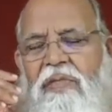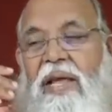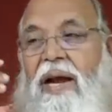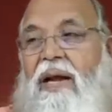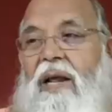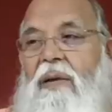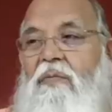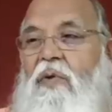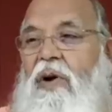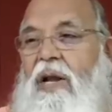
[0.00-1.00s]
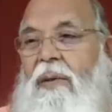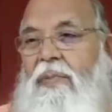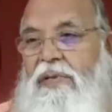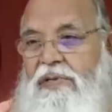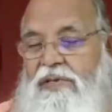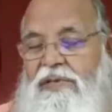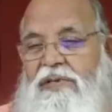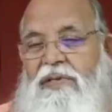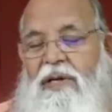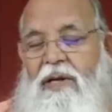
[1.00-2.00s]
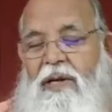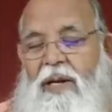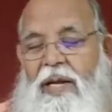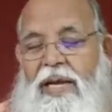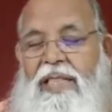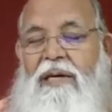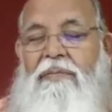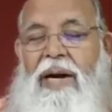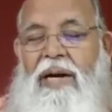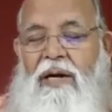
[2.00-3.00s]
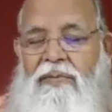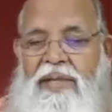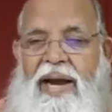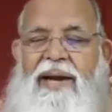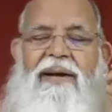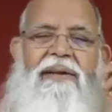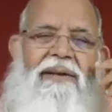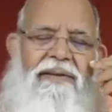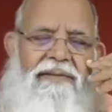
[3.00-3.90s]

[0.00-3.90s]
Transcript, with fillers: That time, what happens in the mind of the actor?